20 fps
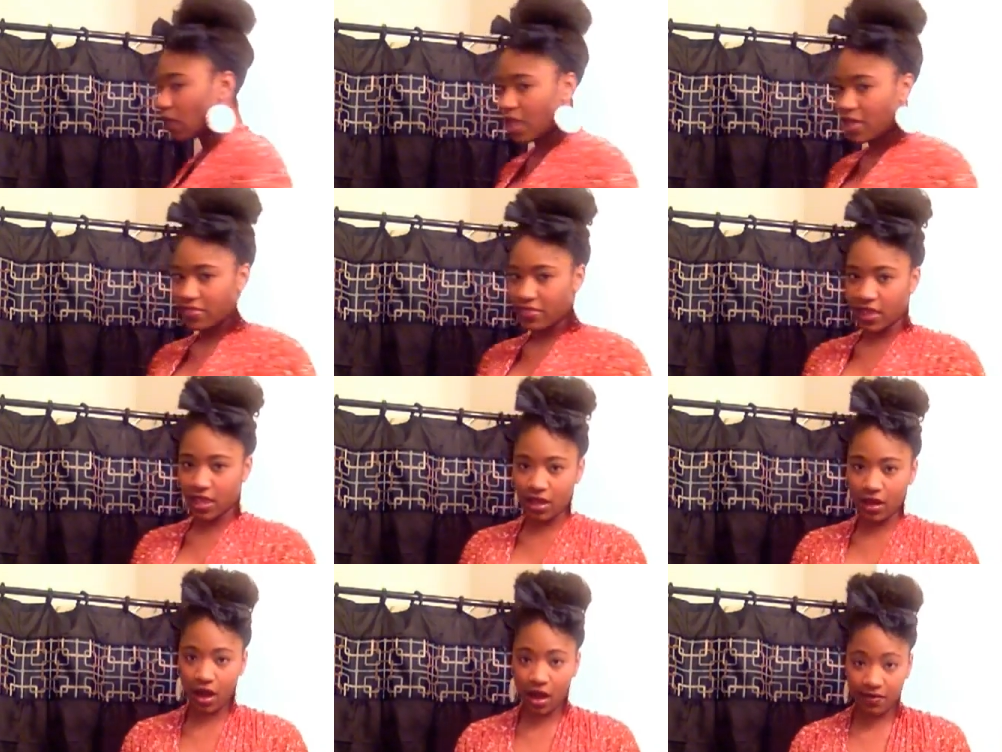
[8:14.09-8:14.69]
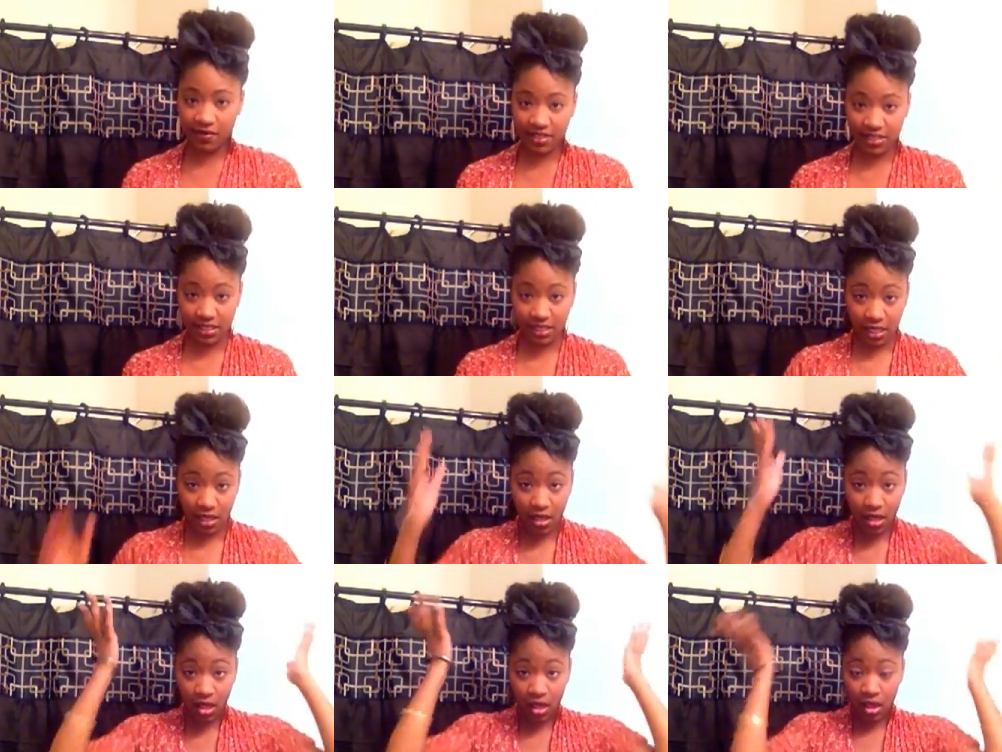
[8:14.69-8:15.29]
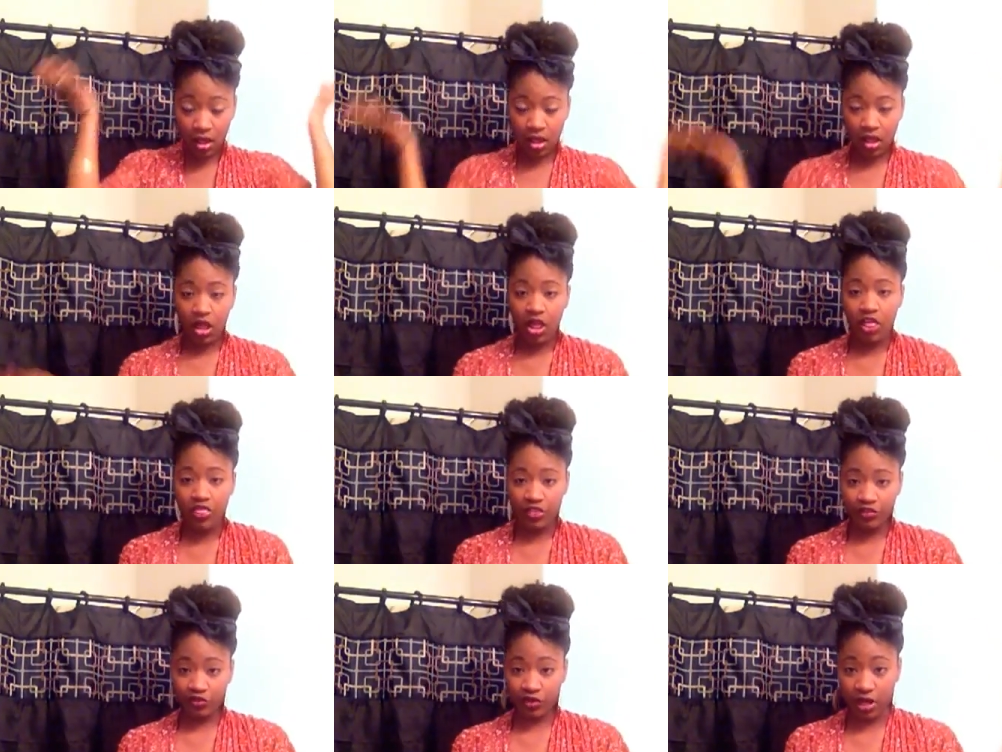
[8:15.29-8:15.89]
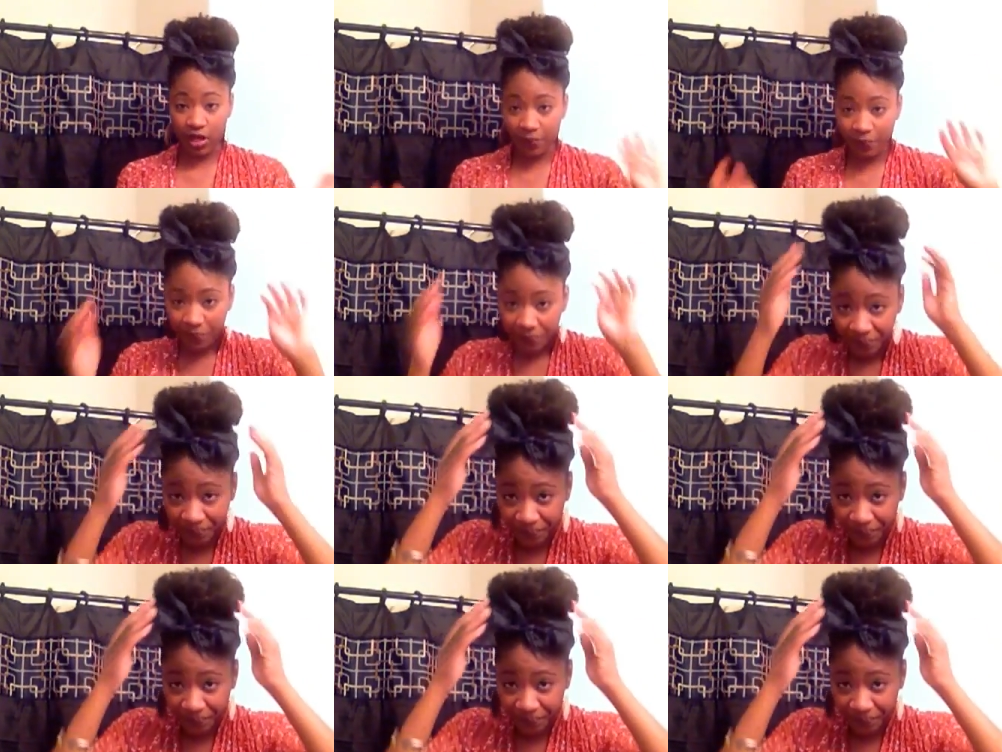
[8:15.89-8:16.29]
and then obviously the front.